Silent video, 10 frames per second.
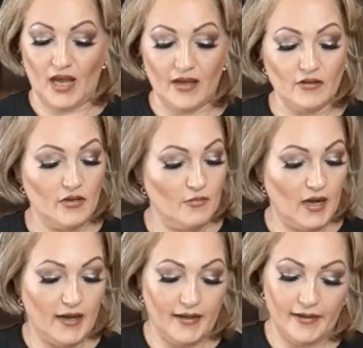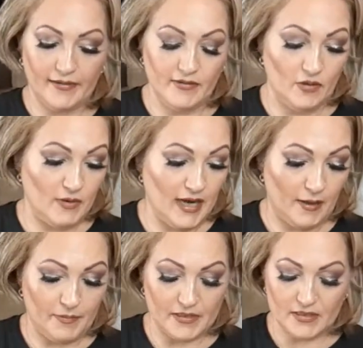I don't know why or what
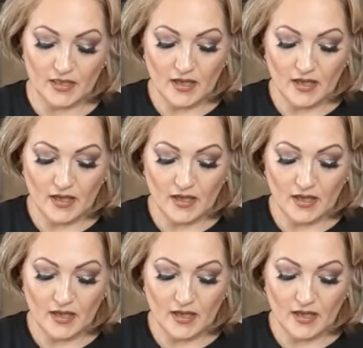happened.